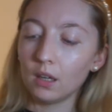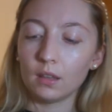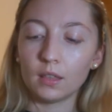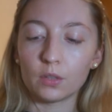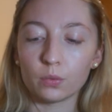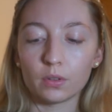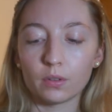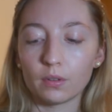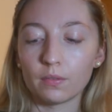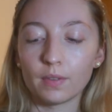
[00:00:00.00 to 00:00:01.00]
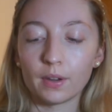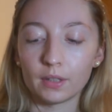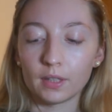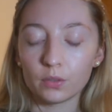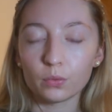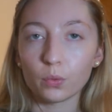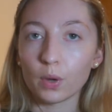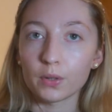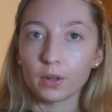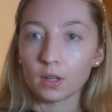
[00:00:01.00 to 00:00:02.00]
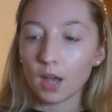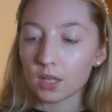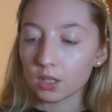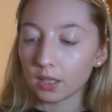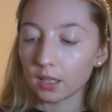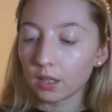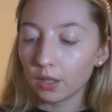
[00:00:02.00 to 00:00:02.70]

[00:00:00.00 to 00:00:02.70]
This one's quite dark actually.